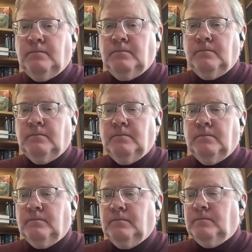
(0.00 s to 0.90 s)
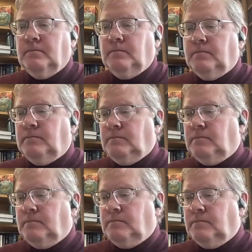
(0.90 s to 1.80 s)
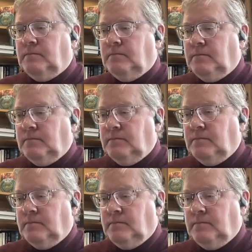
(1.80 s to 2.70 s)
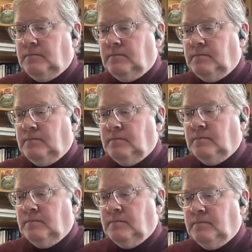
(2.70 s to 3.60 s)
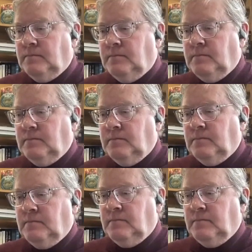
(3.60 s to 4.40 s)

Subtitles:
[no speech]